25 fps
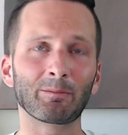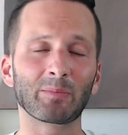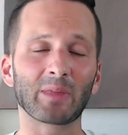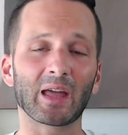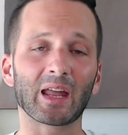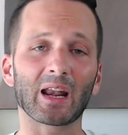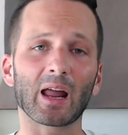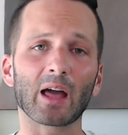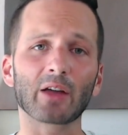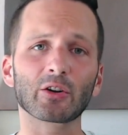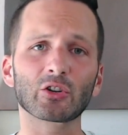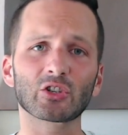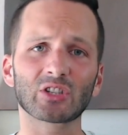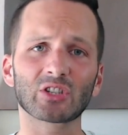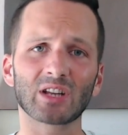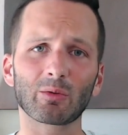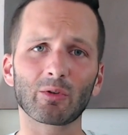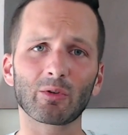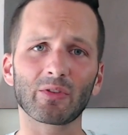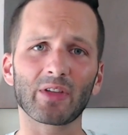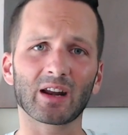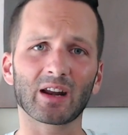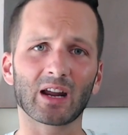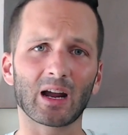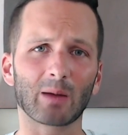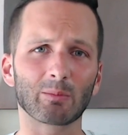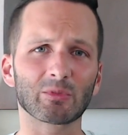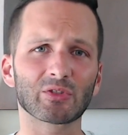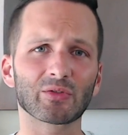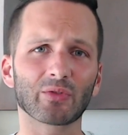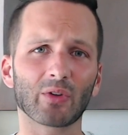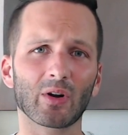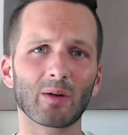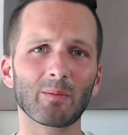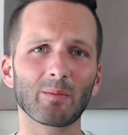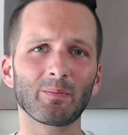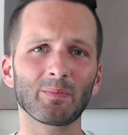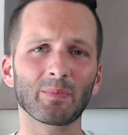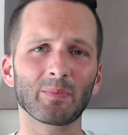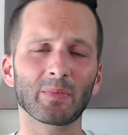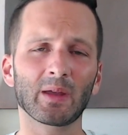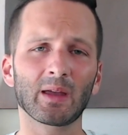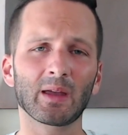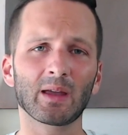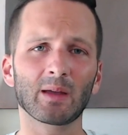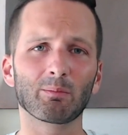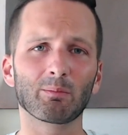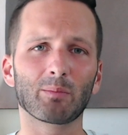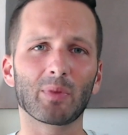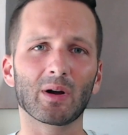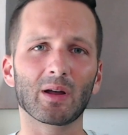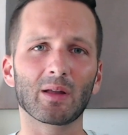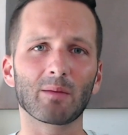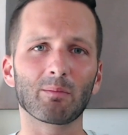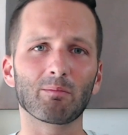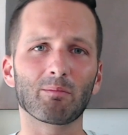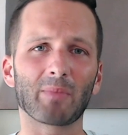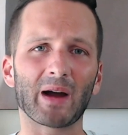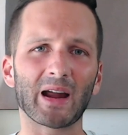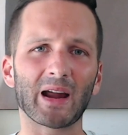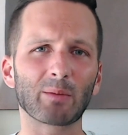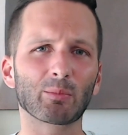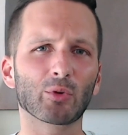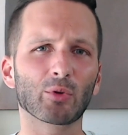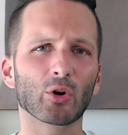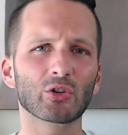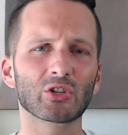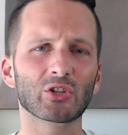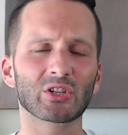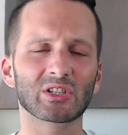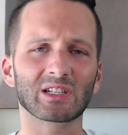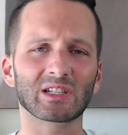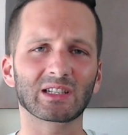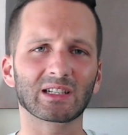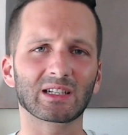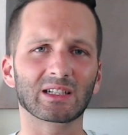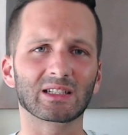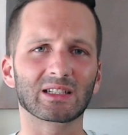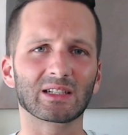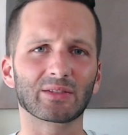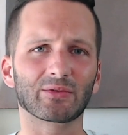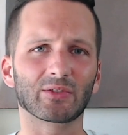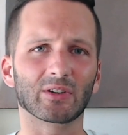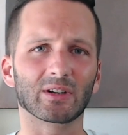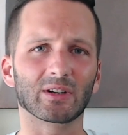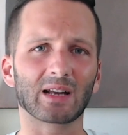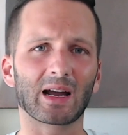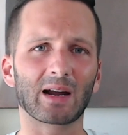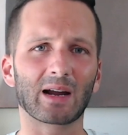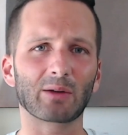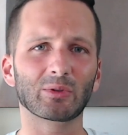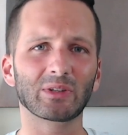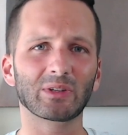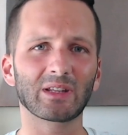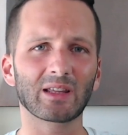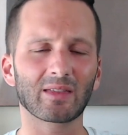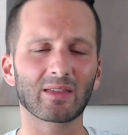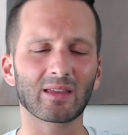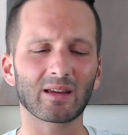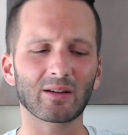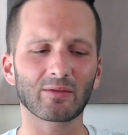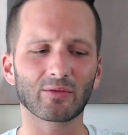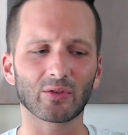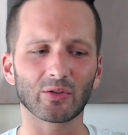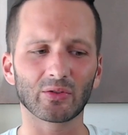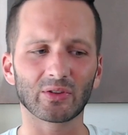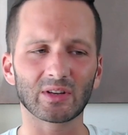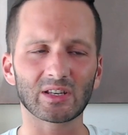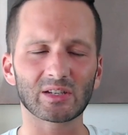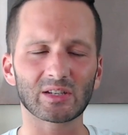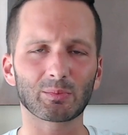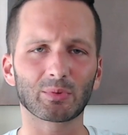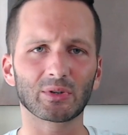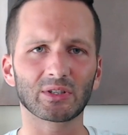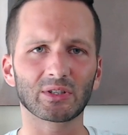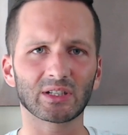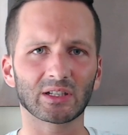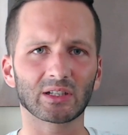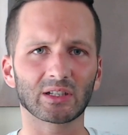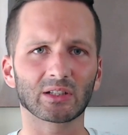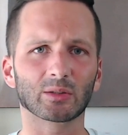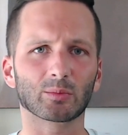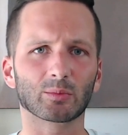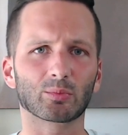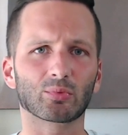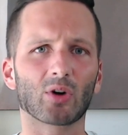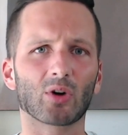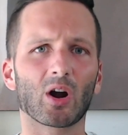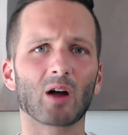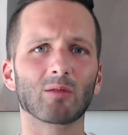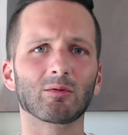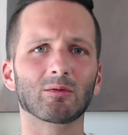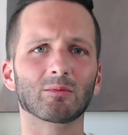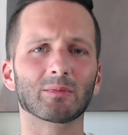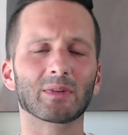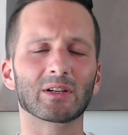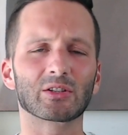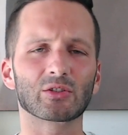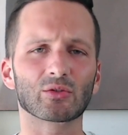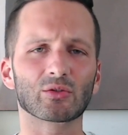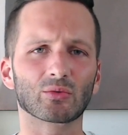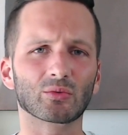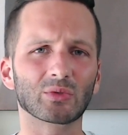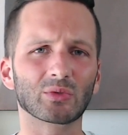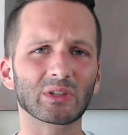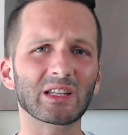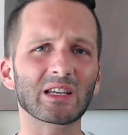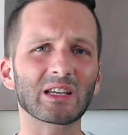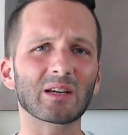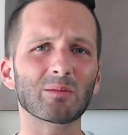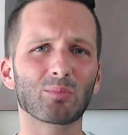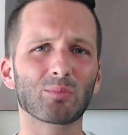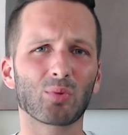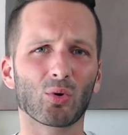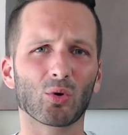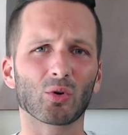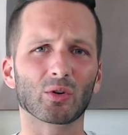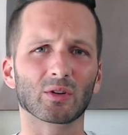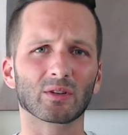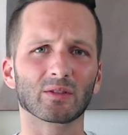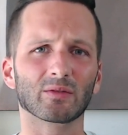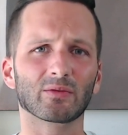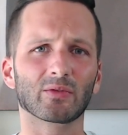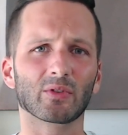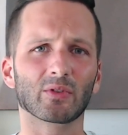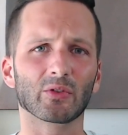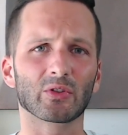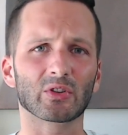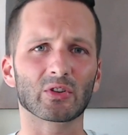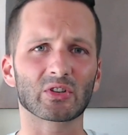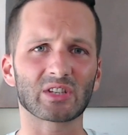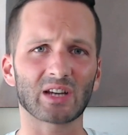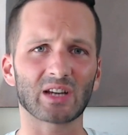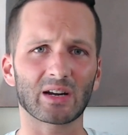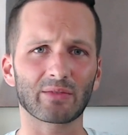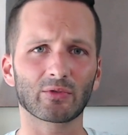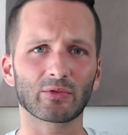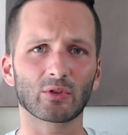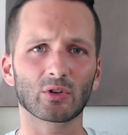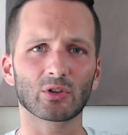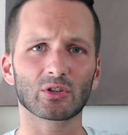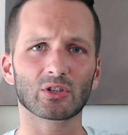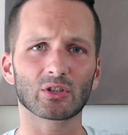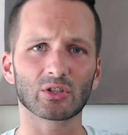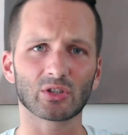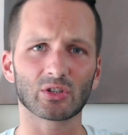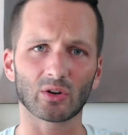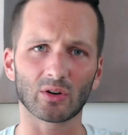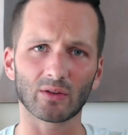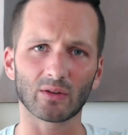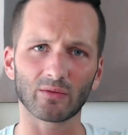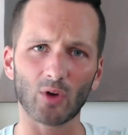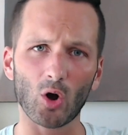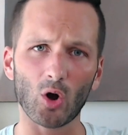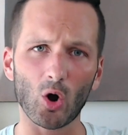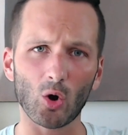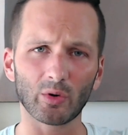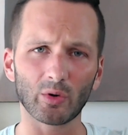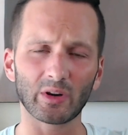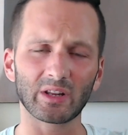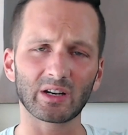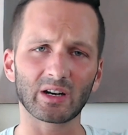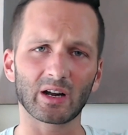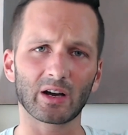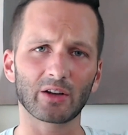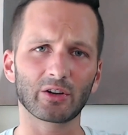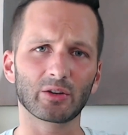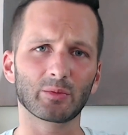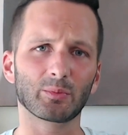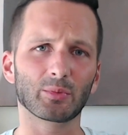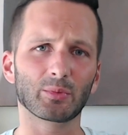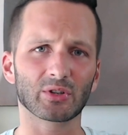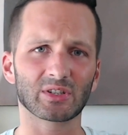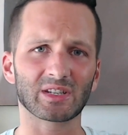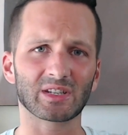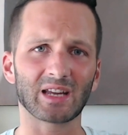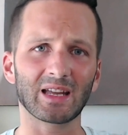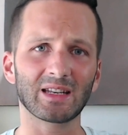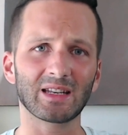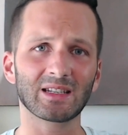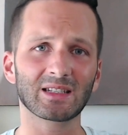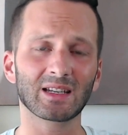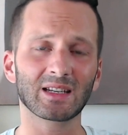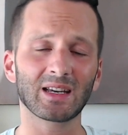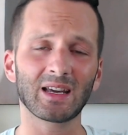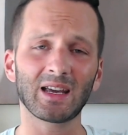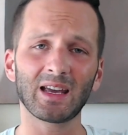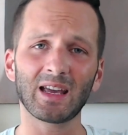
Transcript: And I understand where that comes from, but my approach is a little different. I really think for this particular problem, it's really important for the sufferer to sort of own it 100%.